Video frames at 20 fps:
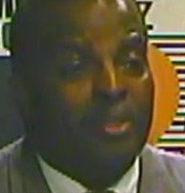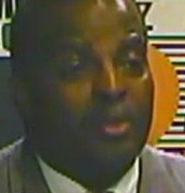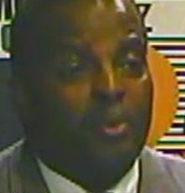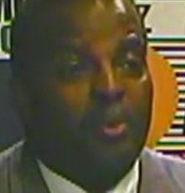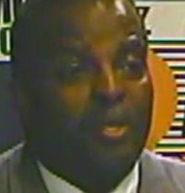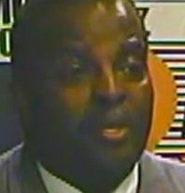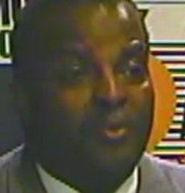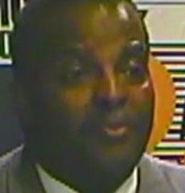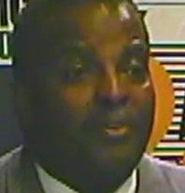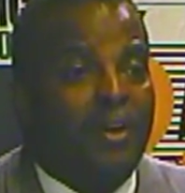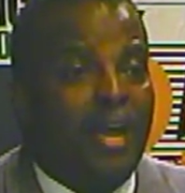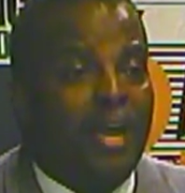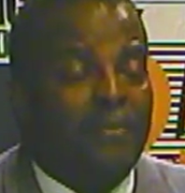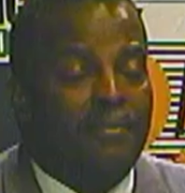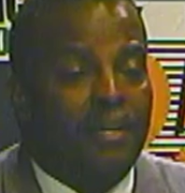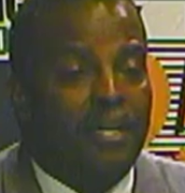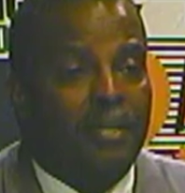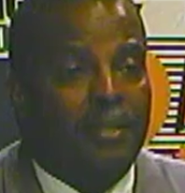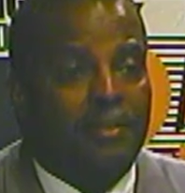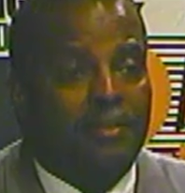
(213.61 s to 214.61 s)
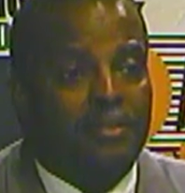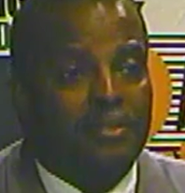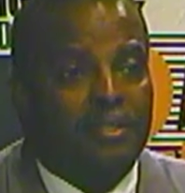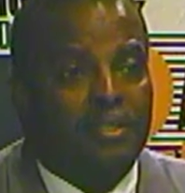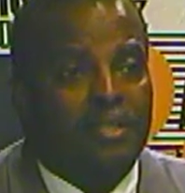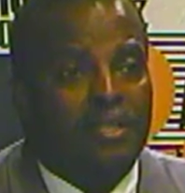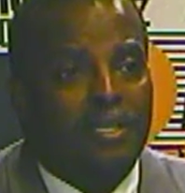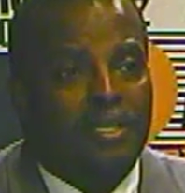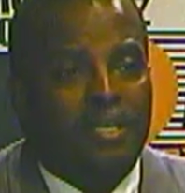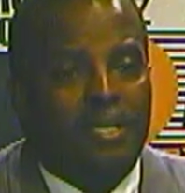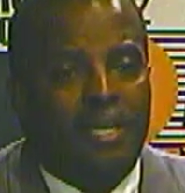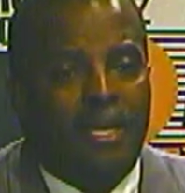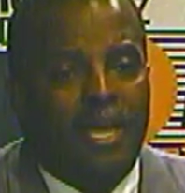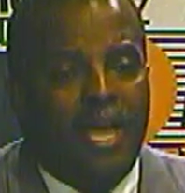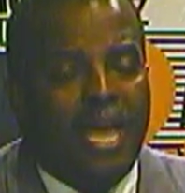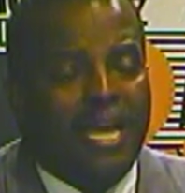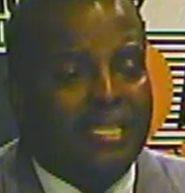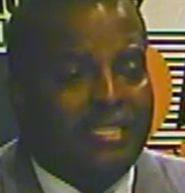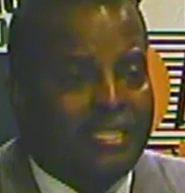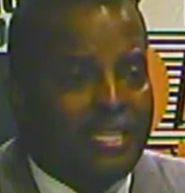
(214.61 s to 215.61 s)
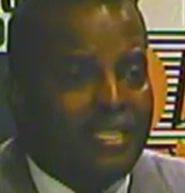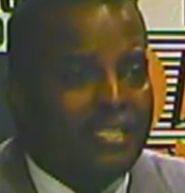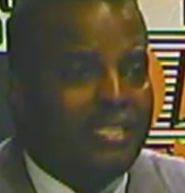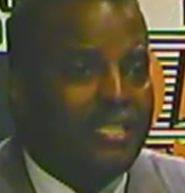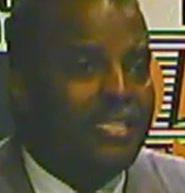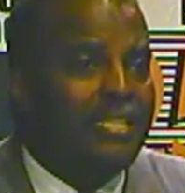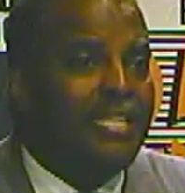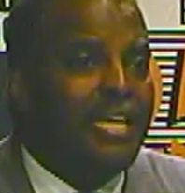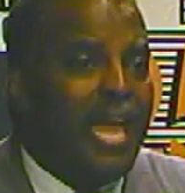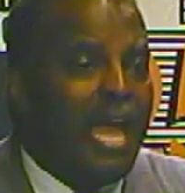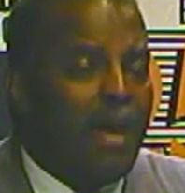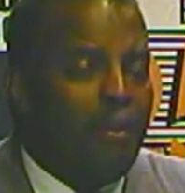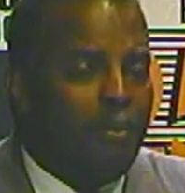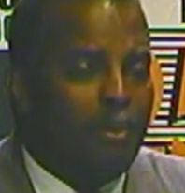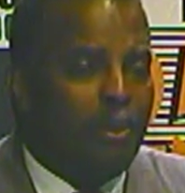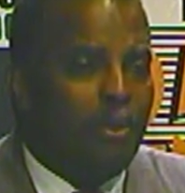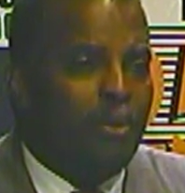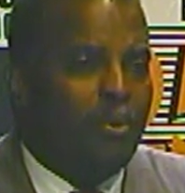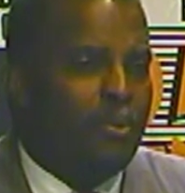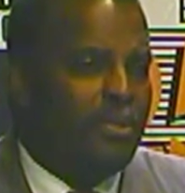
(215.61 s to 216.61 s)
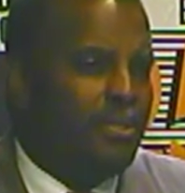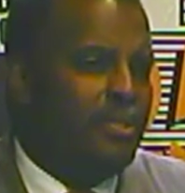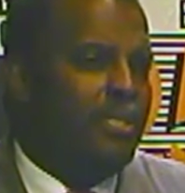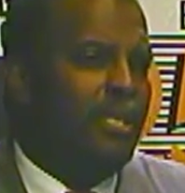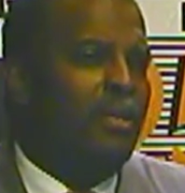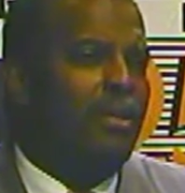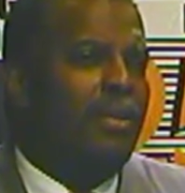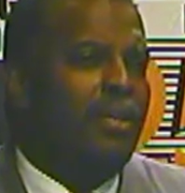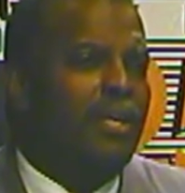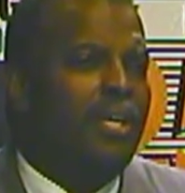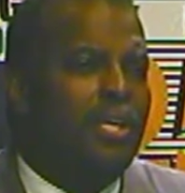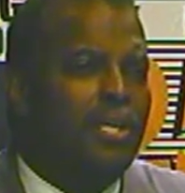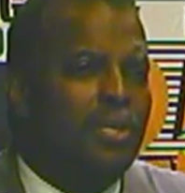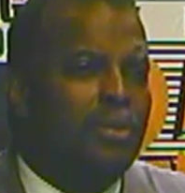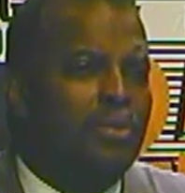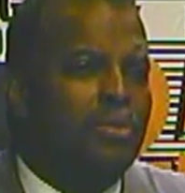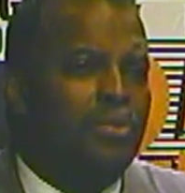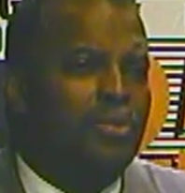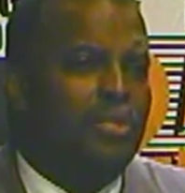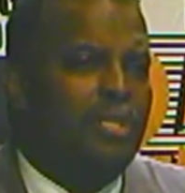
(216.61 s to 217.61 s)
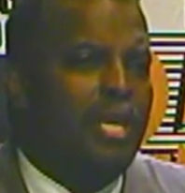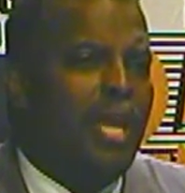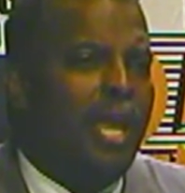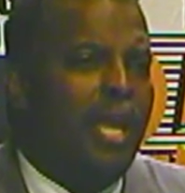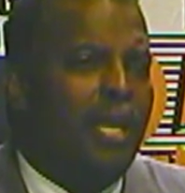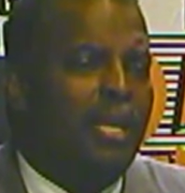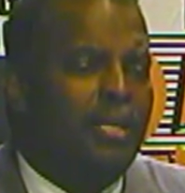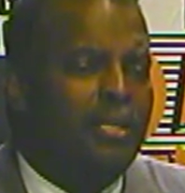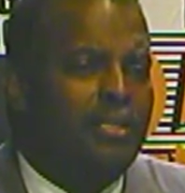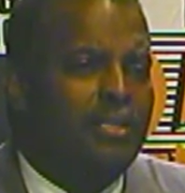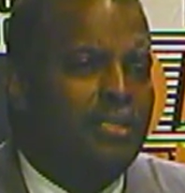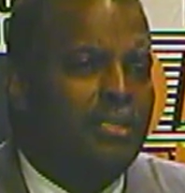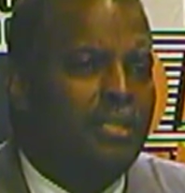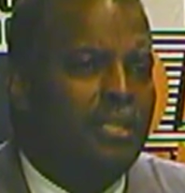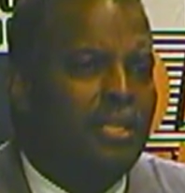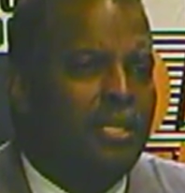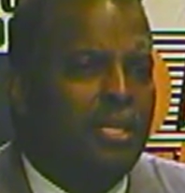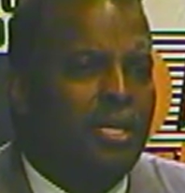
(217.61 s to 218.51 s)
3 to 5 years. Mm-hmm. Accessing capital is still a huge challenge.